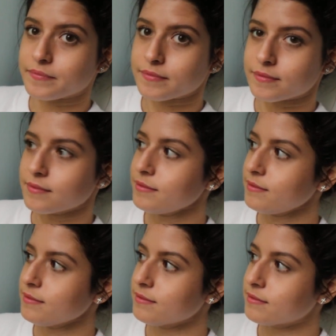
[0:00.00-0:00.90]

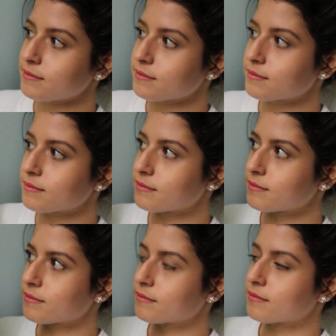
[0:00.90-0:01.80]

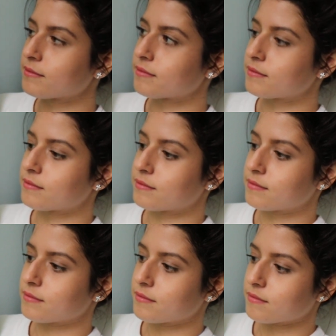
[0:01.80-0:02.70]

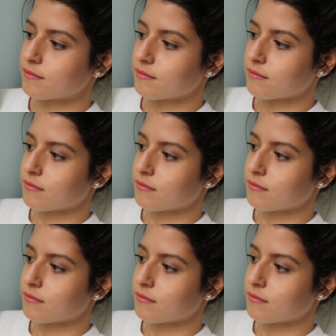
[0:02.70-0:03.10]
(silence)